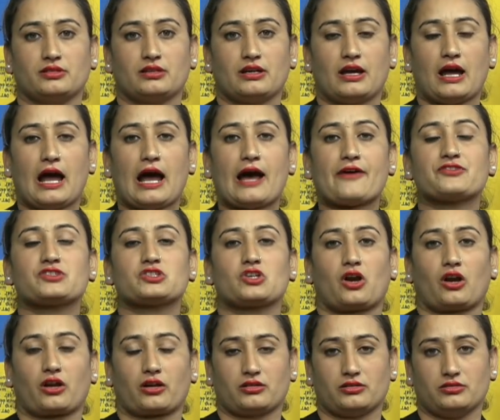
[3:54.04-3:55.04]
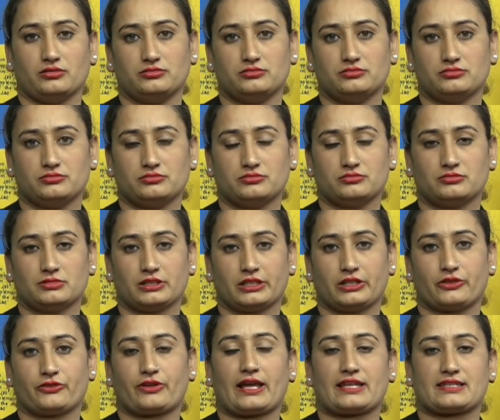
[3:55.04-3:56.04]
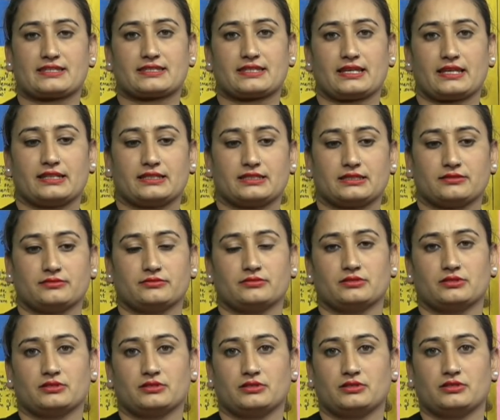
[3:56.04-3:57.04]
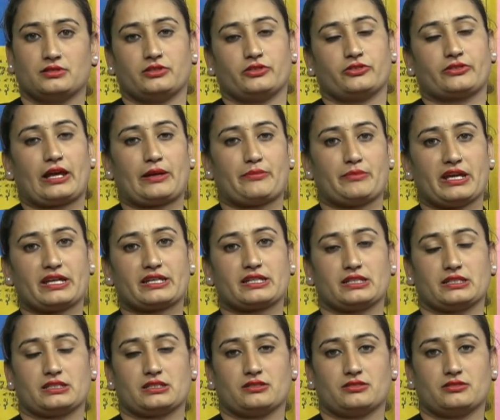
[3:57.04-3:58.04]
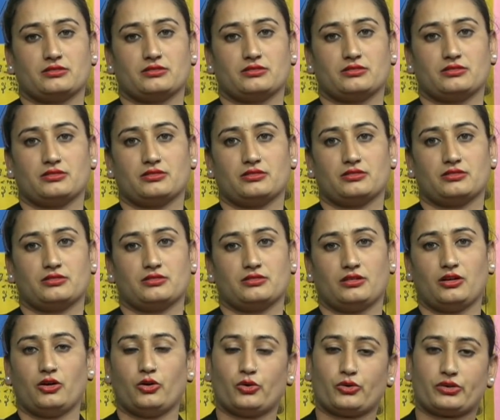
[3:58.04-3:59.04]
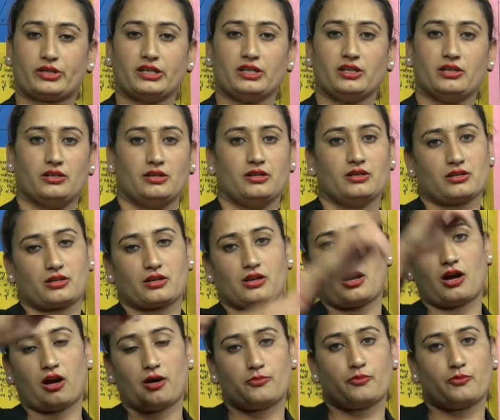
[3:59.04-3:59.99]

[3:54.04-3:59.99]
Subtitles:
Half circle, you can say it, you can make it. Okay, curve